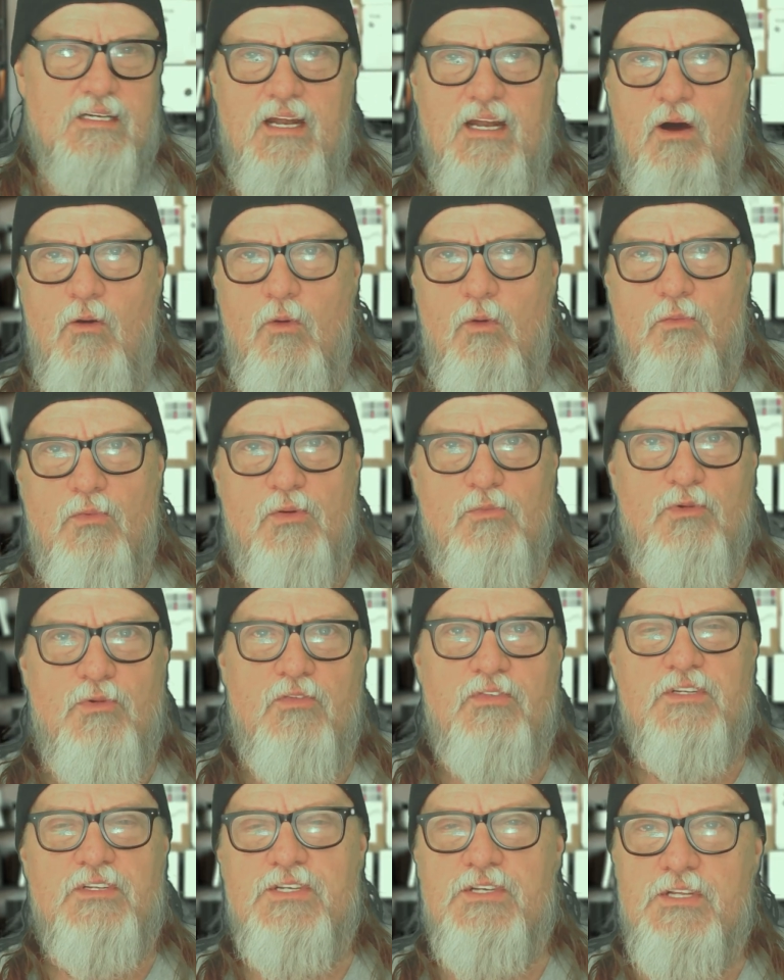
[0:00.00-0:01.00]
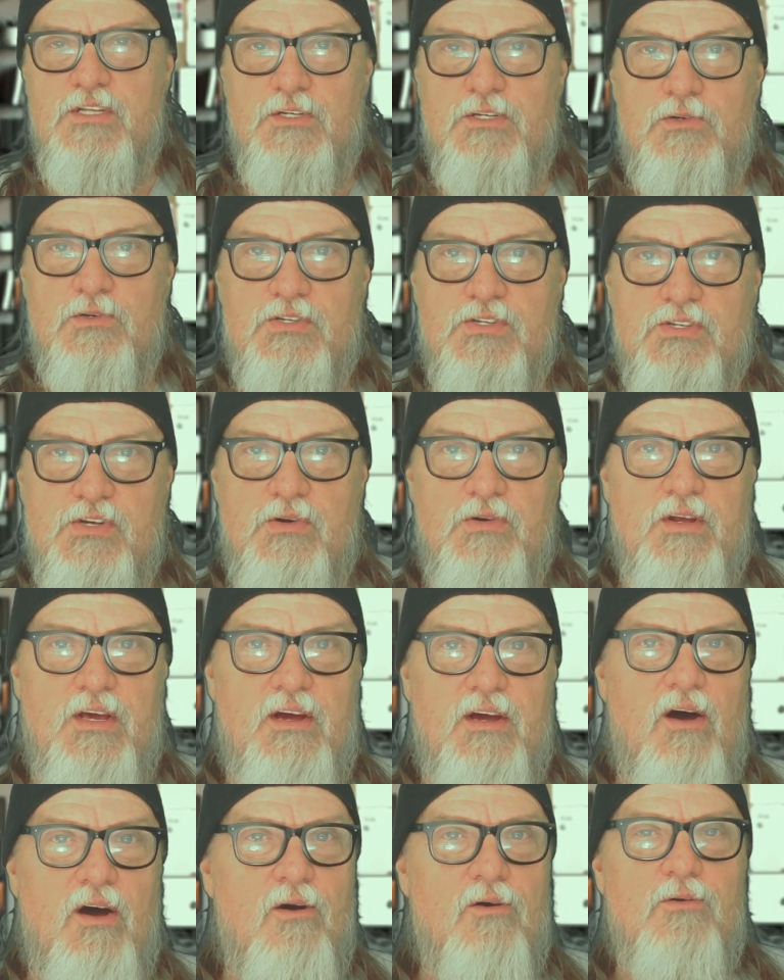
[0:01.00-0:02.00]
Now, when we move into the new
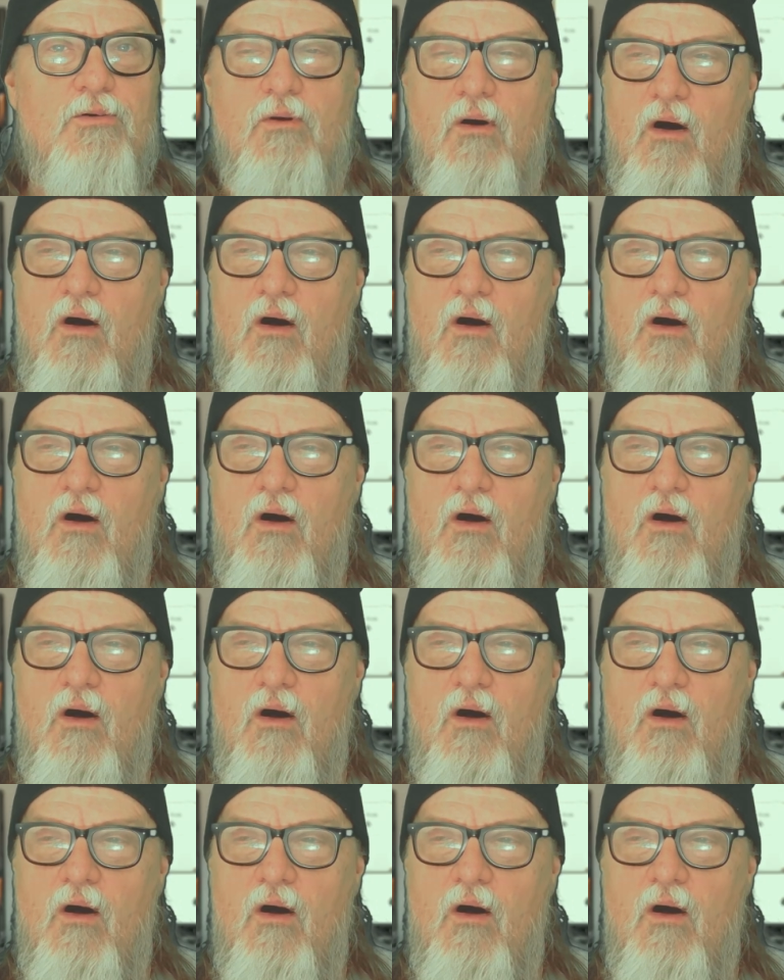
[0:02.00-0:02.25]
studio,